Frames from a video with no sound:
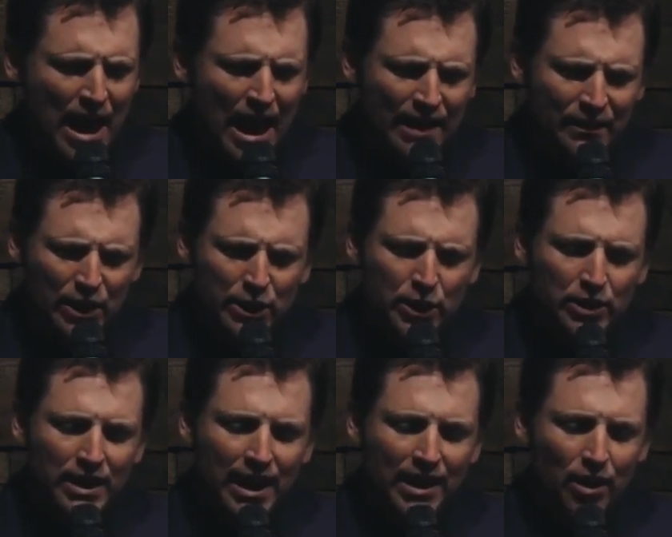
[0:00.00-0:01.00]
and the
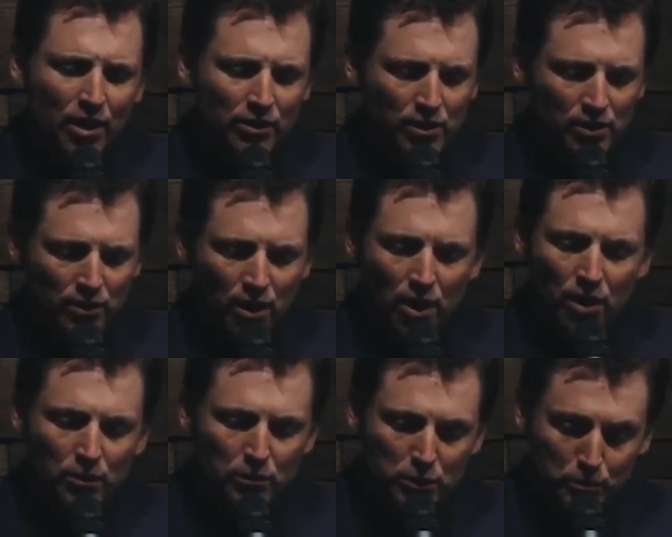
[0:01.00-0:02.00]
good guy all
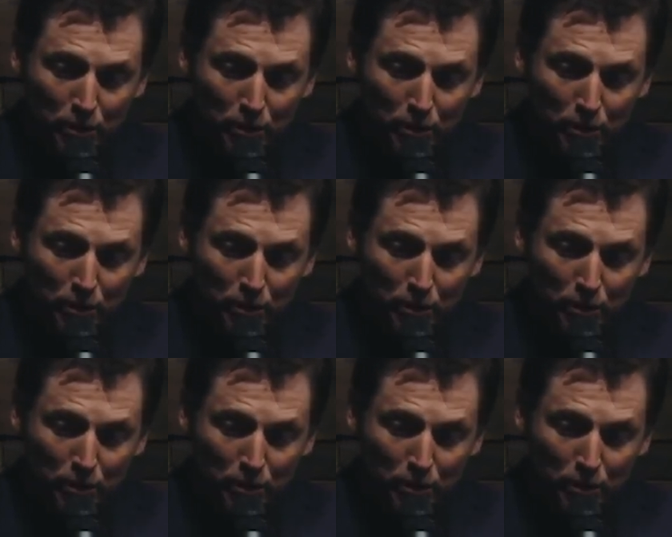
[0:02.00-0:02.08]
along was